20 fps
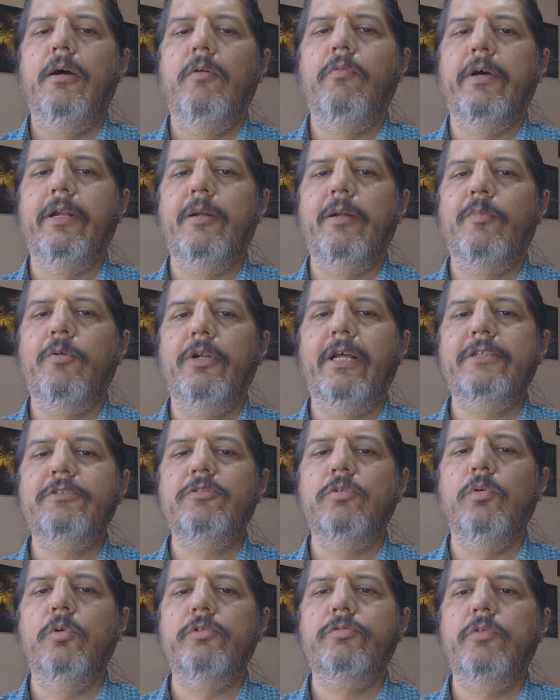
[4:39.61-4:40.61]
upon x
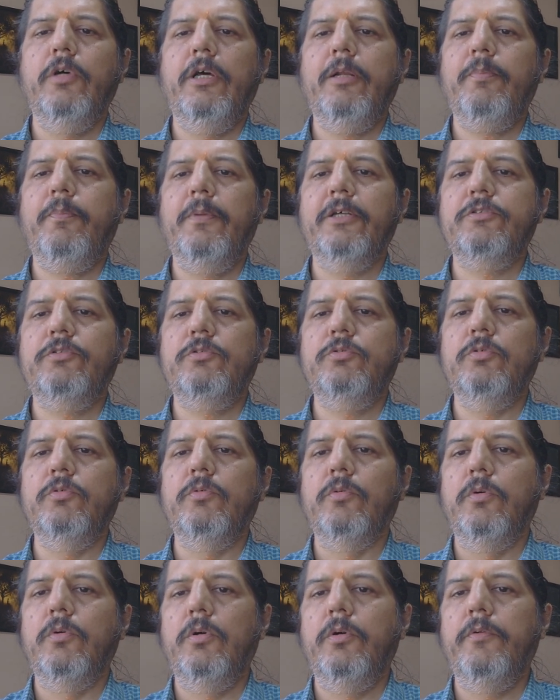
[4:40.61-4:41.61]
whole square plus 2.